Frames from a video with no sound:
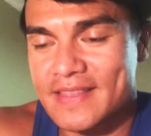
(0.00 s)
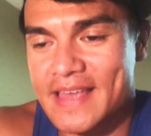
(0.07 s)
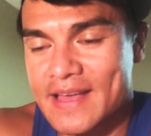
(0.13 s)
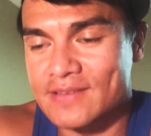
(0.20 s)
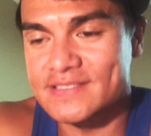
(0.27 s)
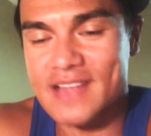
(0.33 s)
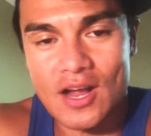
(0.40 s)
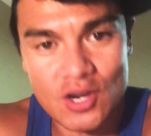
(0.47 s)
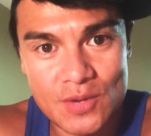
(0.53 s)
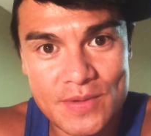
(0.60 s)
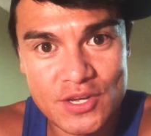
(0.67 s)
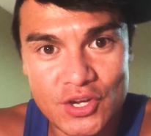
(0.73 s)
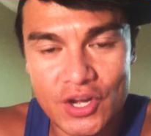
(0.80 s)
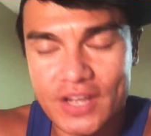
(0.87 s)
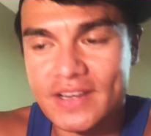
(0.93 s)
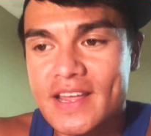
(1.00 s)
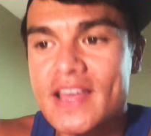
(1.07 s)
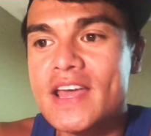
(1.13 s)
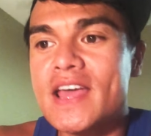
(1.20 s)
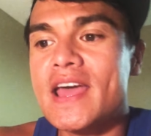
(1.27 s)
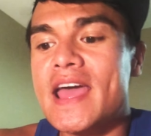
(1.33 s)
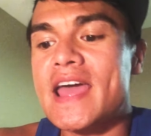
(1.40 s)
It's not going to be good.
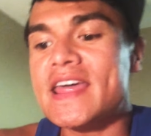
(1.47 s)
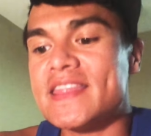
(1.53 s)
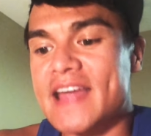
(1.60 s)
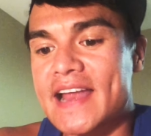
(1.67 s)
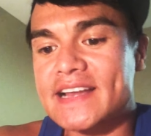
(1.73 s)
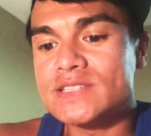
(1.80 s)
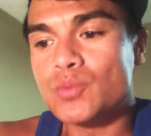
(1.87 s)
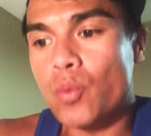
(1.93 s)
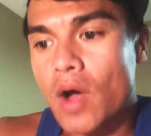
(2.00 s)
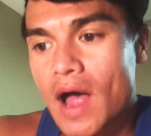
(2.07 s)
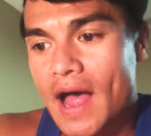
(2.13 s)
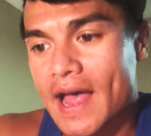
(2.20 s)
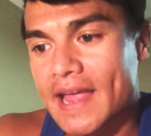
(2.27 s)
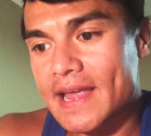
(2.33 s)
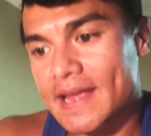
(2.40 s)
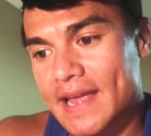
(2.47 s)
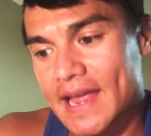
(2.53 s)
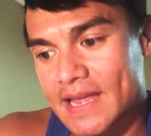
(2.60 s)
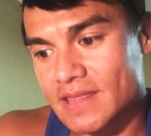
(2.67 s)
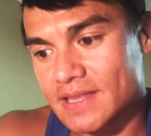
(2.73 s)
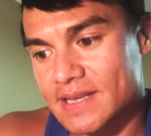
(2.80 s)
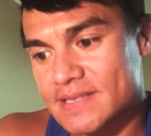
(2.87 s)
That is why
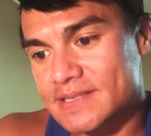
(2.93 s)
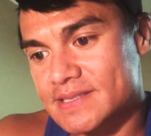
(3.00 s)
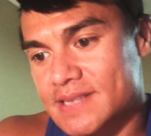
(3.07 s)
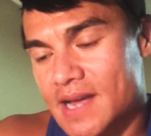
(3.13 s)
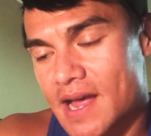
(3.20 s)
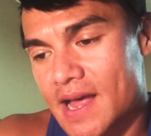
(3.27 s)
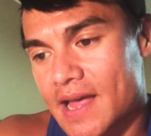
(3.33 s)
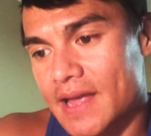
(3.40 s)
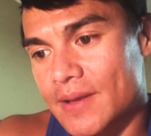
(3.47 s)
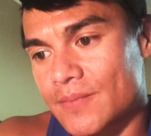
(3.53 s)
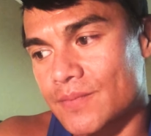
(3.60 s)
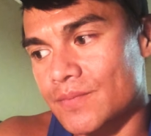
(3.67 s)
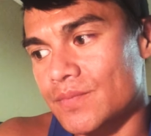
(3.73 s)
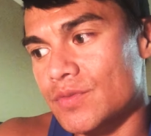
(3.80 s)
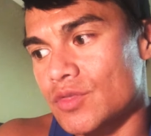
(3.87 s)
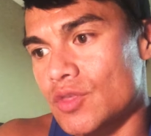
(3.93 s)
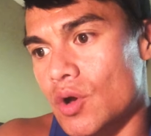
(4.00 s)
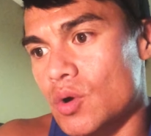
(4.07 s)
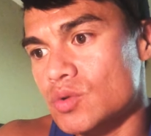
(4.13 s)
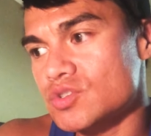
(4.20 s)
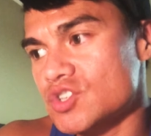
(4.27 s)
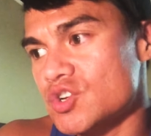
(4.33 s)
in this time,
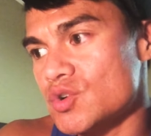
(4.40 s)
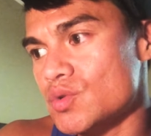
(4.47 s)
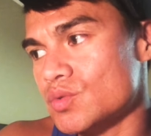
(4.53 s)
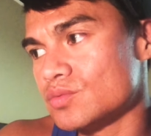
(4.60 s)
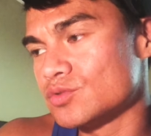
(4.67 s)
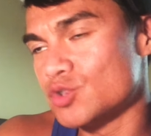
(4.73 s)
those who